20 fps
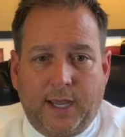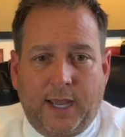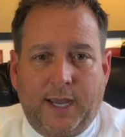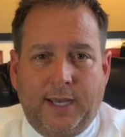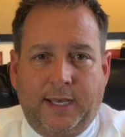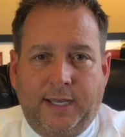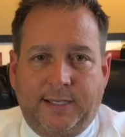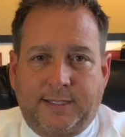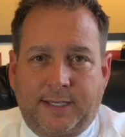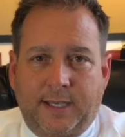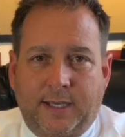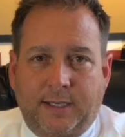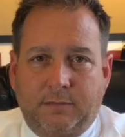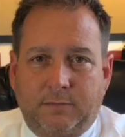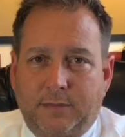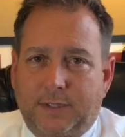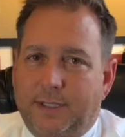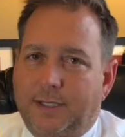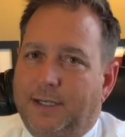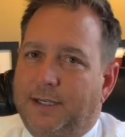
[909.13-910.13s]
And he said,
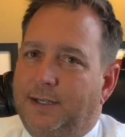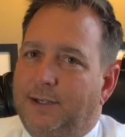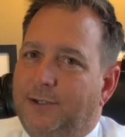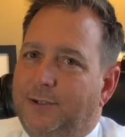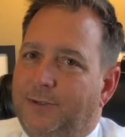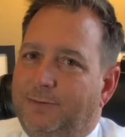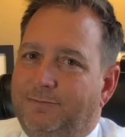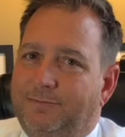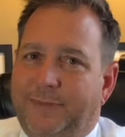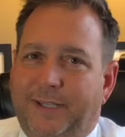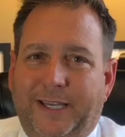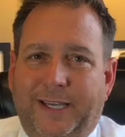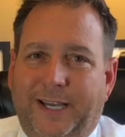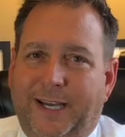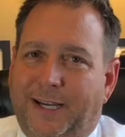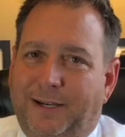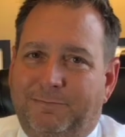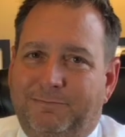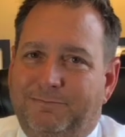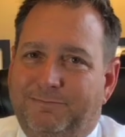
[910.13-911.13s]

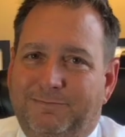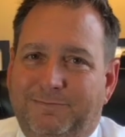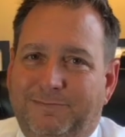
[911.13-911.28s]
yeah,